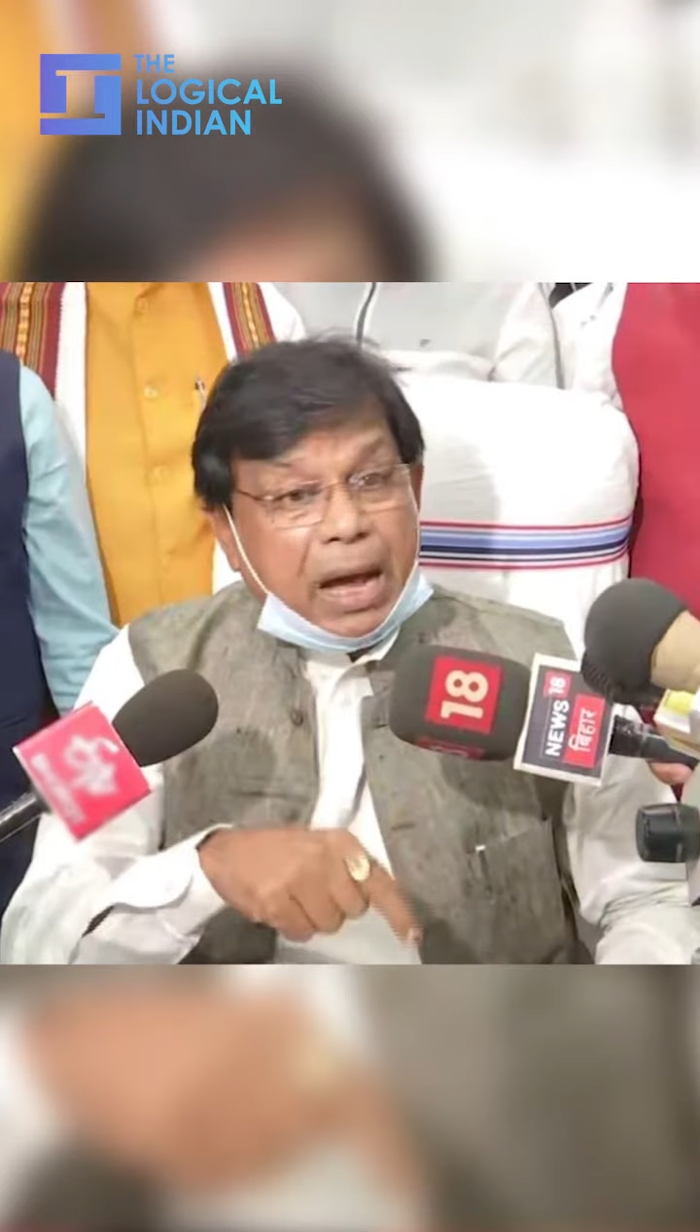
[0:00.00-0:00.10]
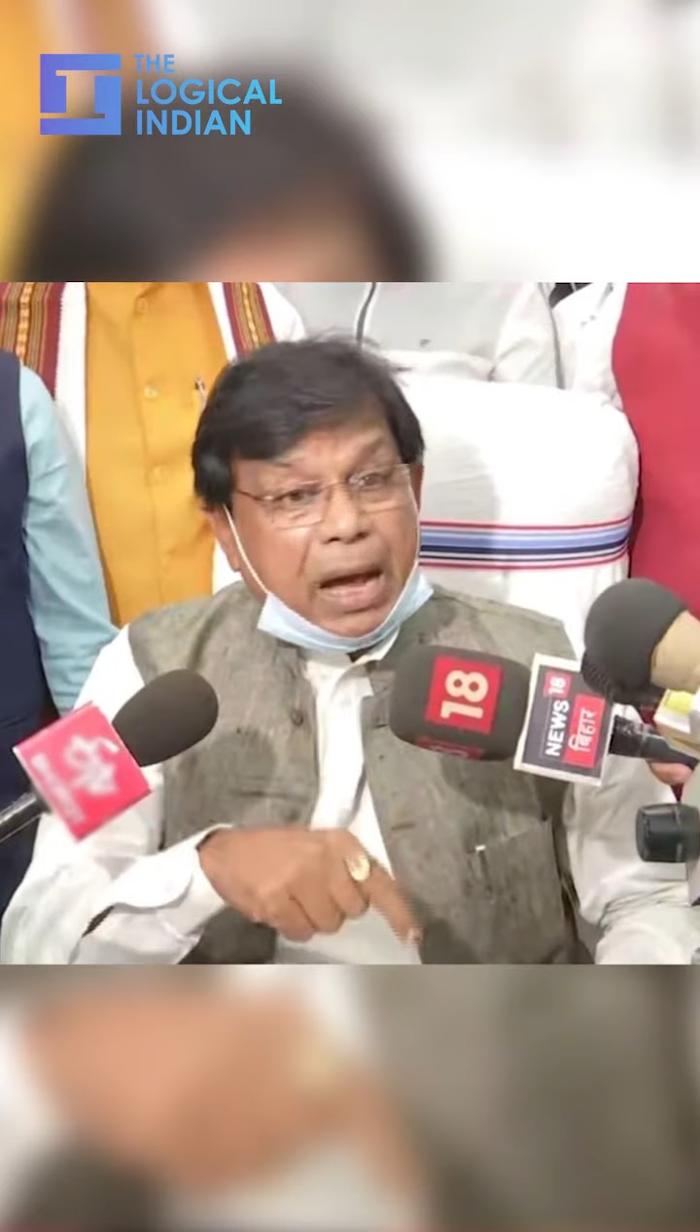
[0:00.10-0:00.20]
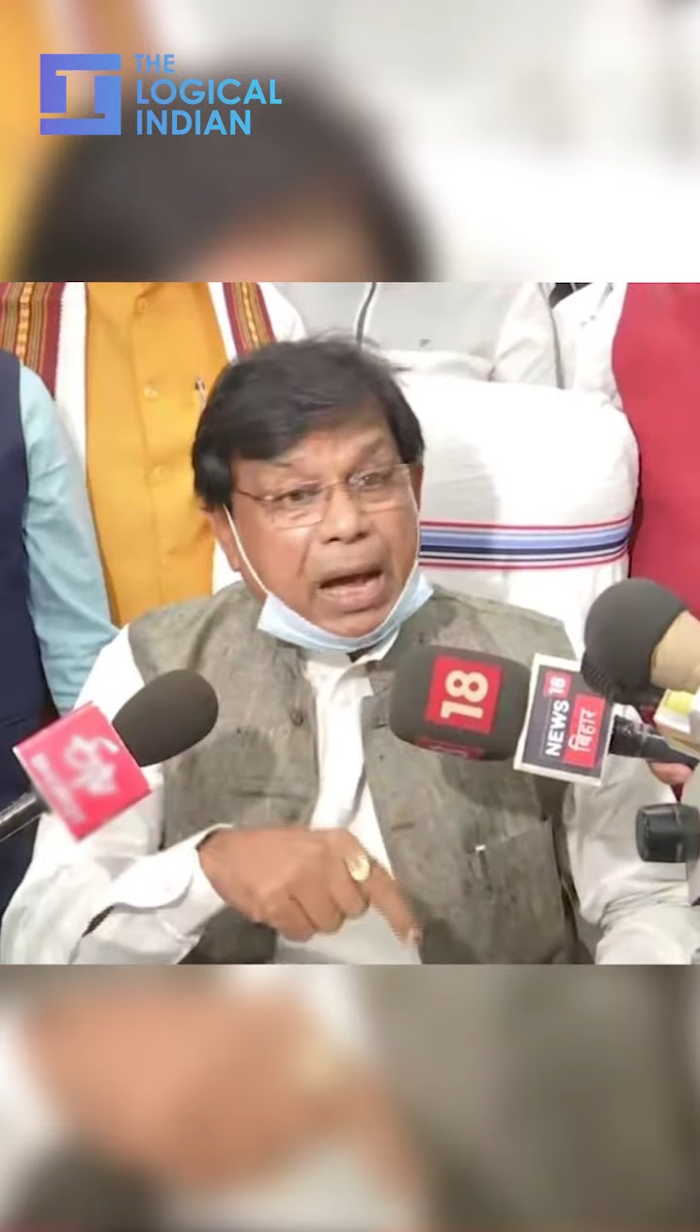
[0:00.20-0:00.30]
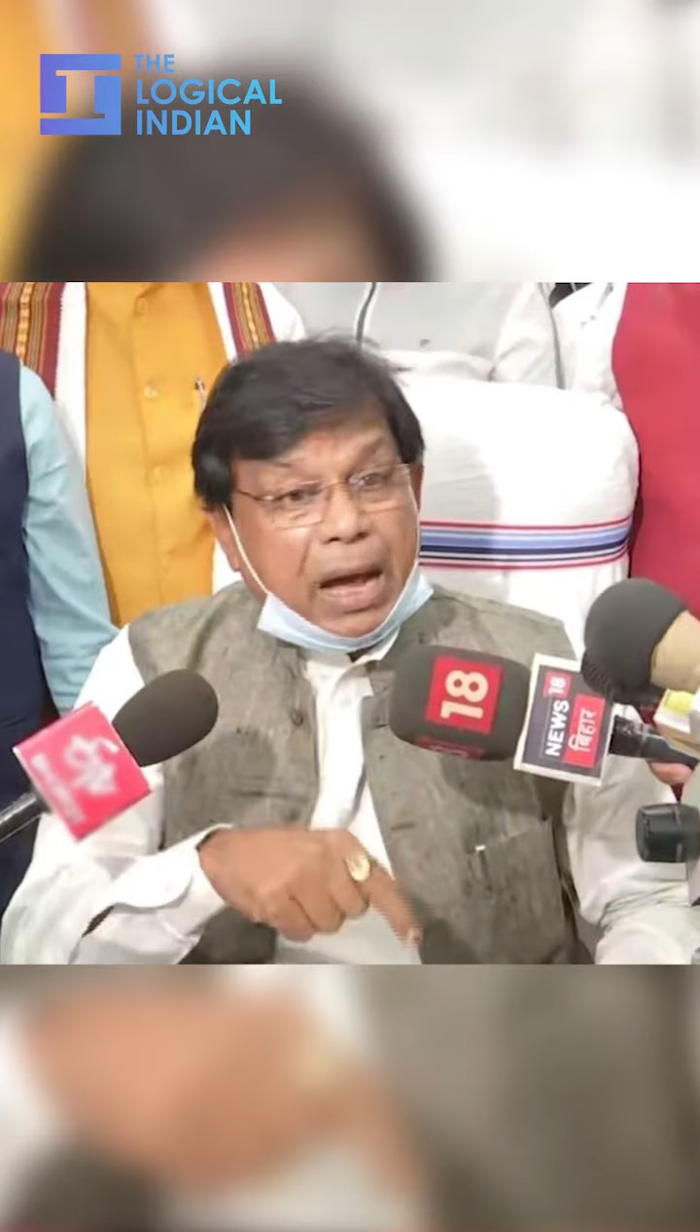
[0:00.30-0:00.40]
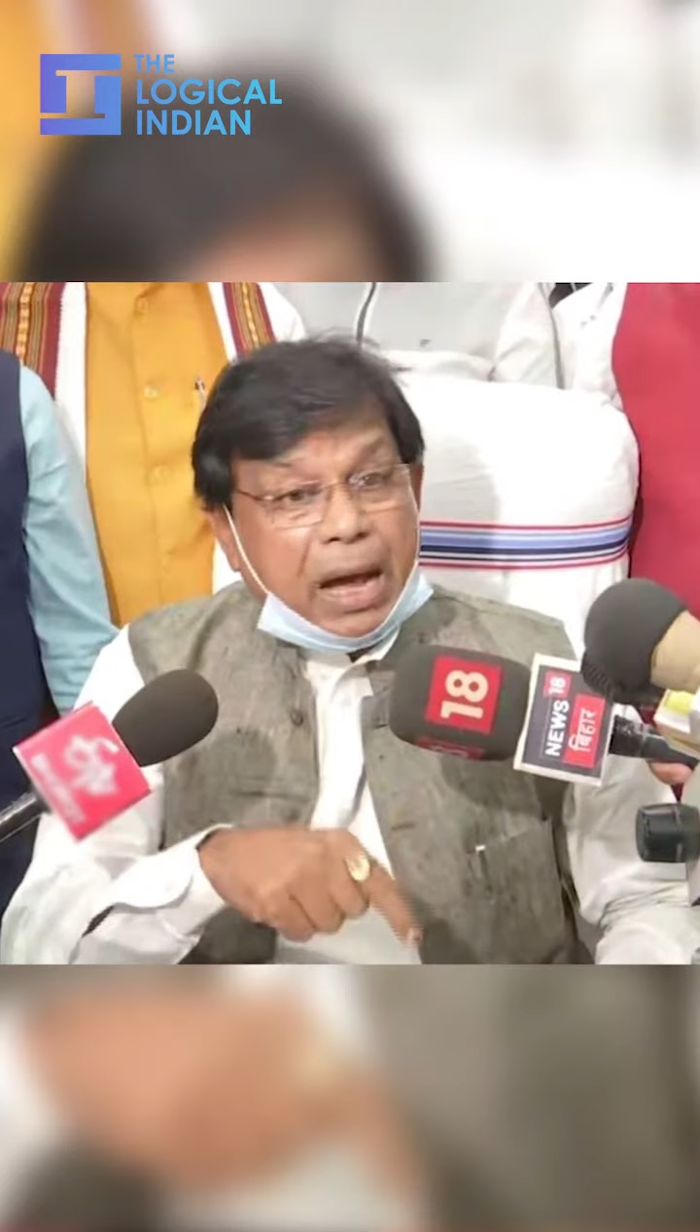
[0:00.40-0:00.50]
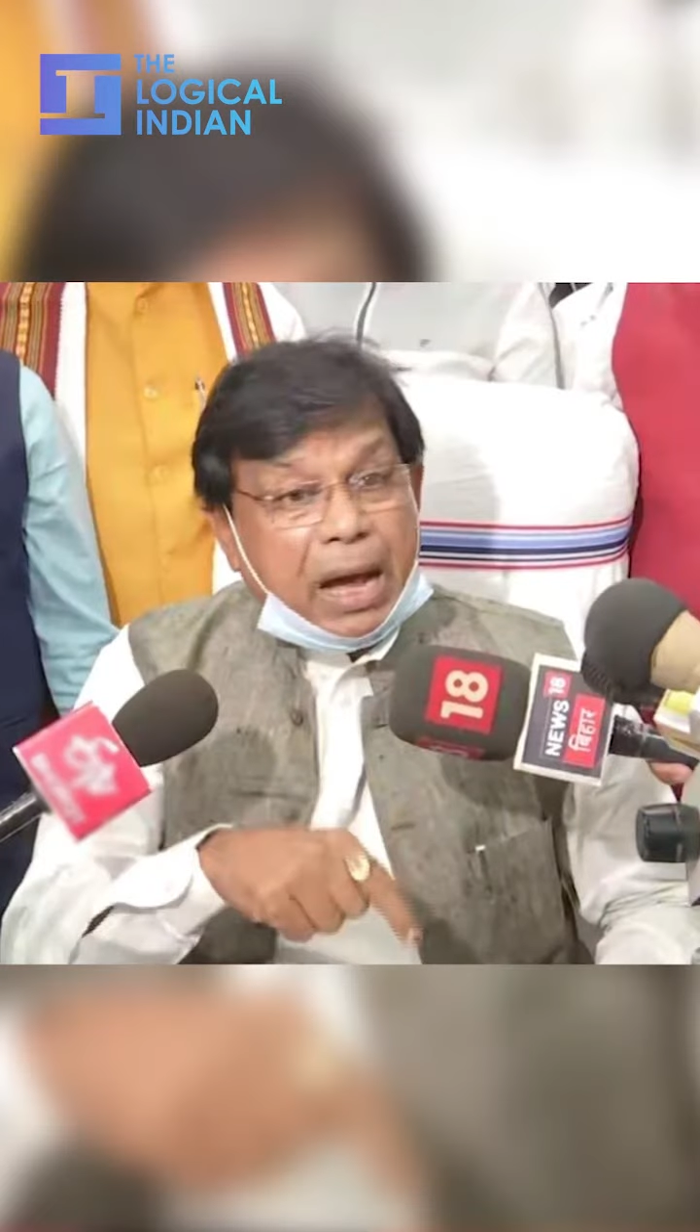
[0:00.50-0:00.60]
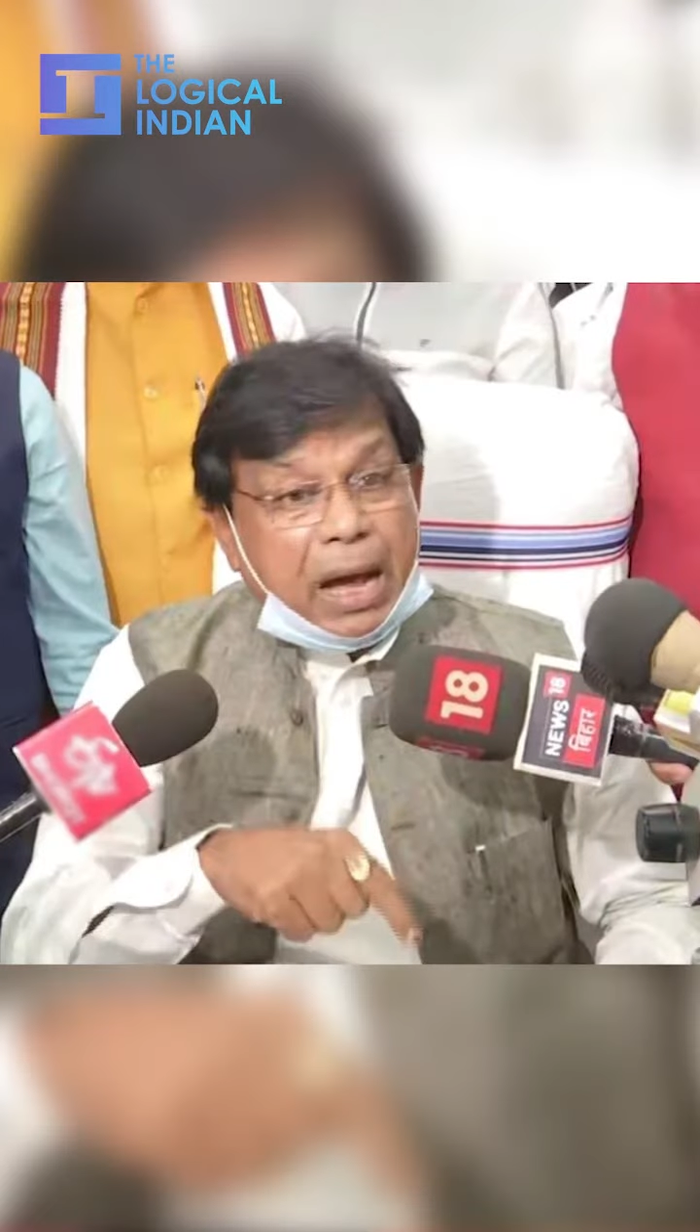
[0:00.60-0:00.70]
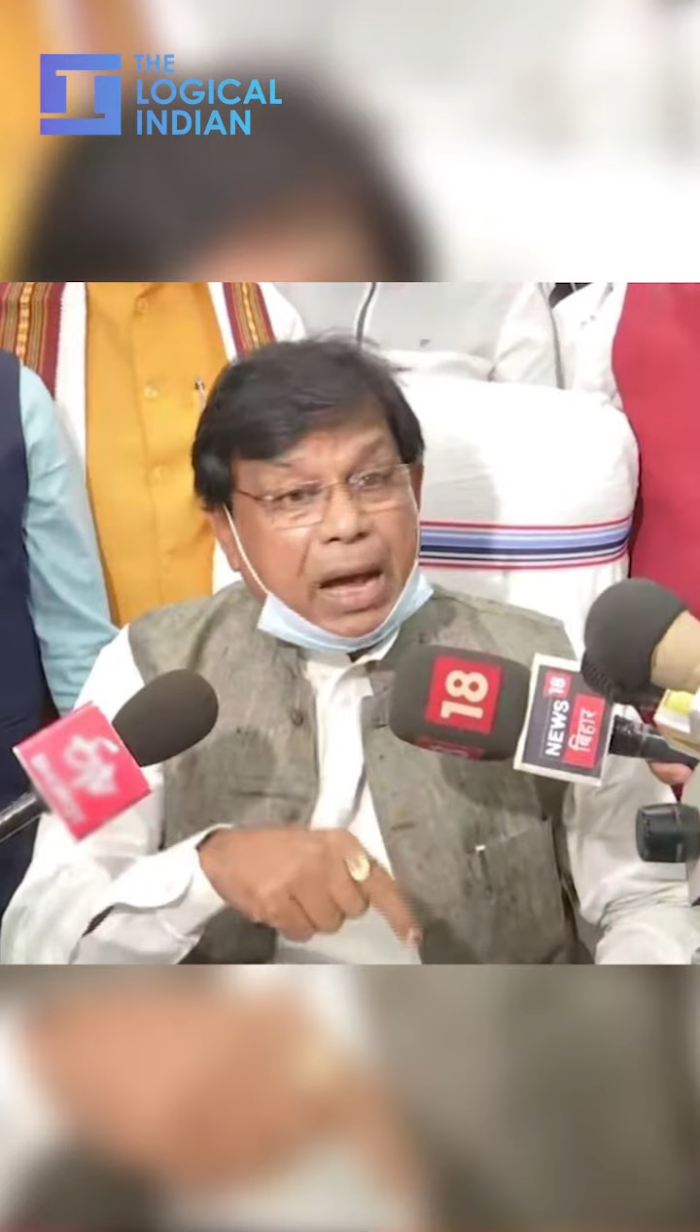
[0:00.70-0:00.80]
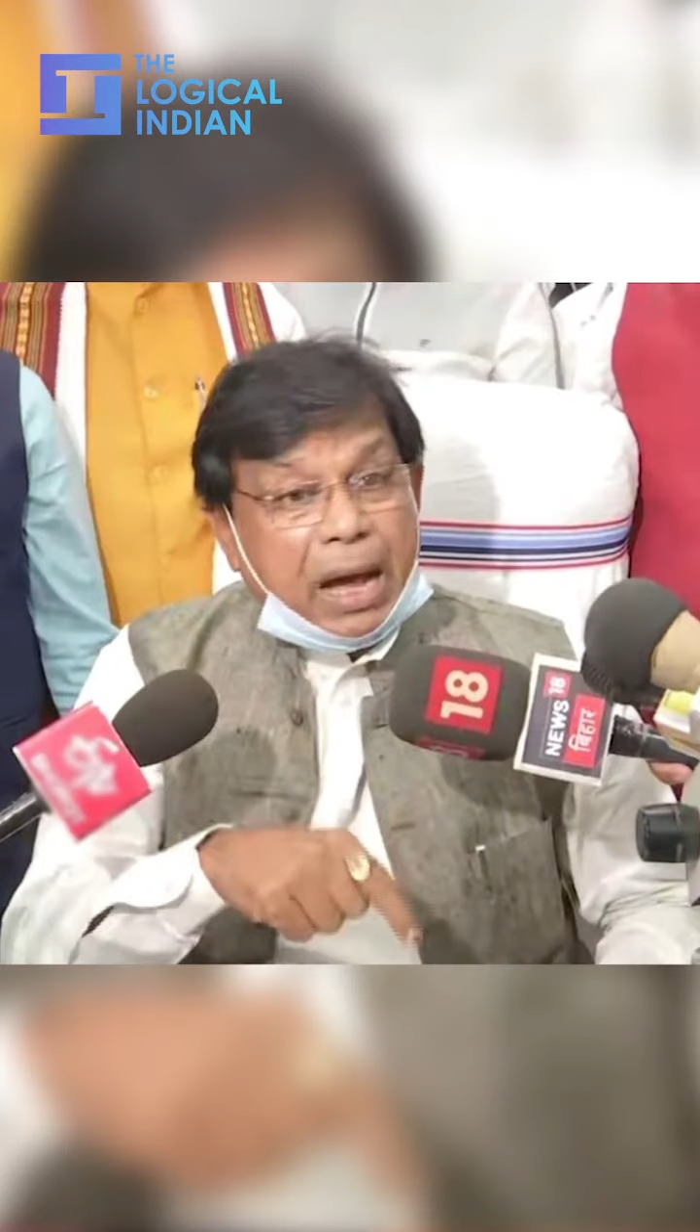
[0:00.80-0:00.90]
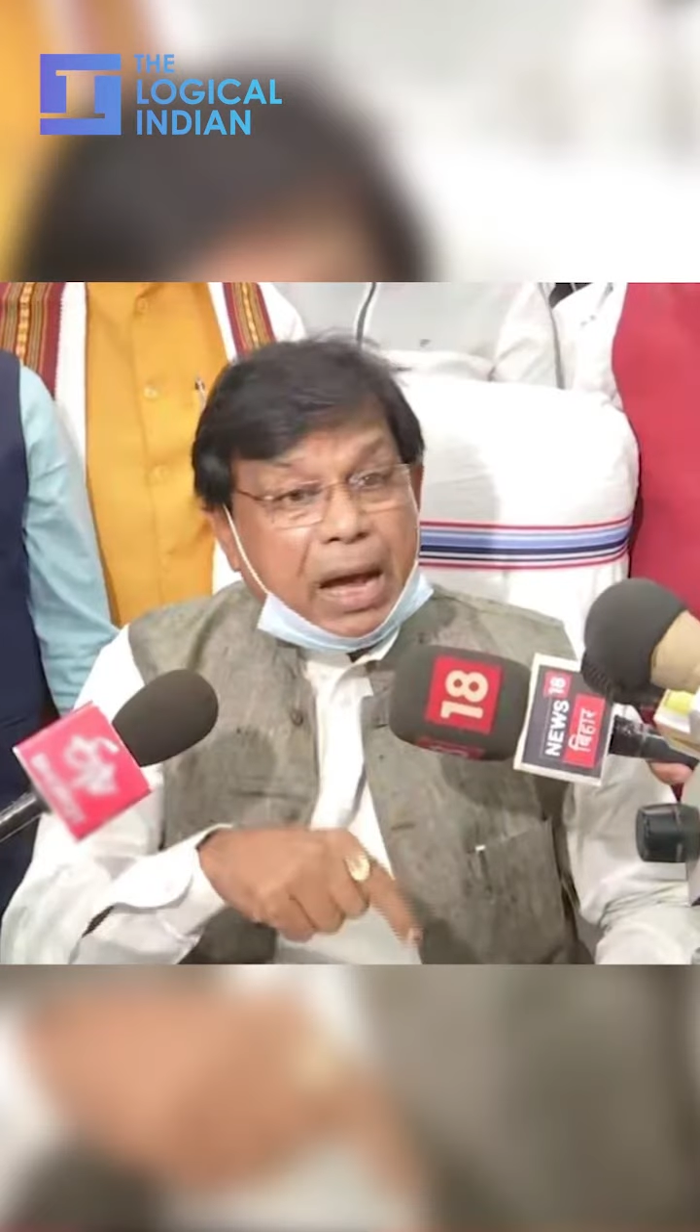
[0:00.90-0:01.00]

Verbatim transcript: indication